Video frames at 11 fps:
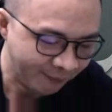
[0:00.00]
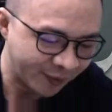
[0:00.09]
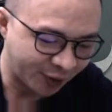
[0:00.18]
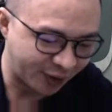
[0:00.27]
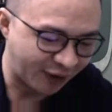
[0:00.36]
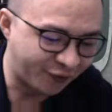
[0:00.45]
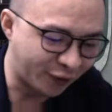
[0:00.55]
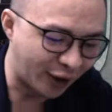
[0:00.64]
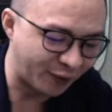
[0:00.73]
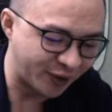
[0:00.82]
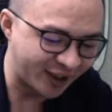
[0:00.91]
So therefore,
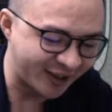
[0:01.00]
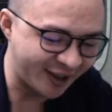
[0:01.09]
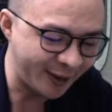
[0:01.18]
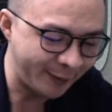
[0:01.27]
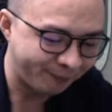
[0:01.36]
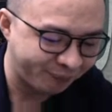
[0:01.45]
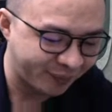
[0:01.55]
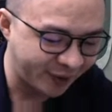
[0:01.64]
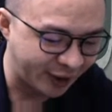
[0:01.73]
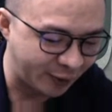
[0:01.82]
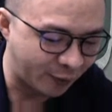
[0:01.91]
I will just say dy